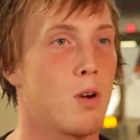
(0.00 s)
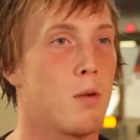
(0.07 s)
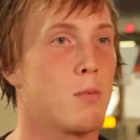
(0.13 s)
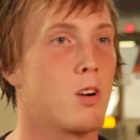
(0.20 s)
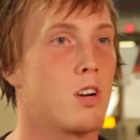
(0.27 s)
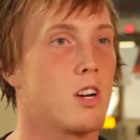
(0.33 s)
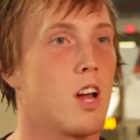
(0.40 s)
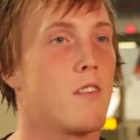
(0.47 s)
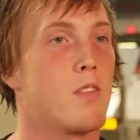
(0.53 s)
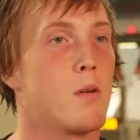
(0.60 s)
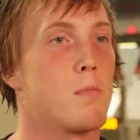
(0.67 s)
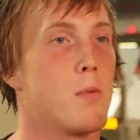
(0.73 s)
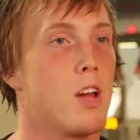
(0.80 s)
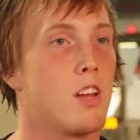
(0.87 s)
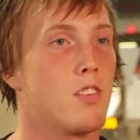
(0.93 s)
Brehmer, and I'm
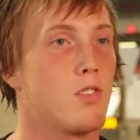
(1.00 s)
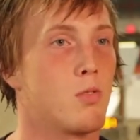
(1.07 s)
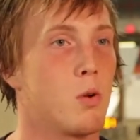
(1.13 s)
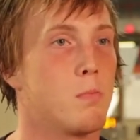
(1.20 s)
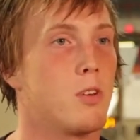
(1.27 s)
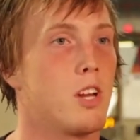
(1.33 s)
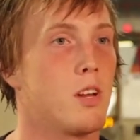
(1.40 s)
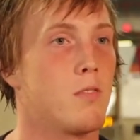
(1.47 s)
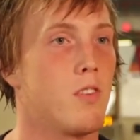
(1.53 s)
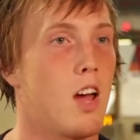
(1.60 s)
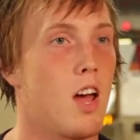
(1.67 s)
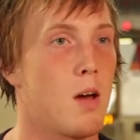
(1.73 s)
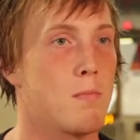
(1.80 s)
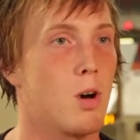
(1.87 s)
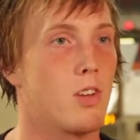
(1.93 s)
the men's swim team
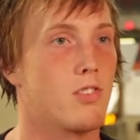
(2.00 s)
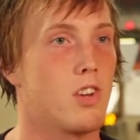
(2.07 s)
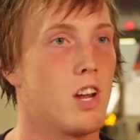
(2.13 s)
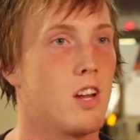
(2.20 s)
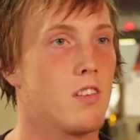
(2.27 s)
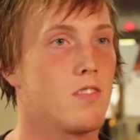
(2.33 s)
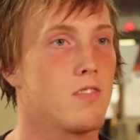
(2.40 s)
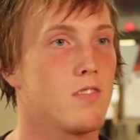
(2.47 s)
at Ball State.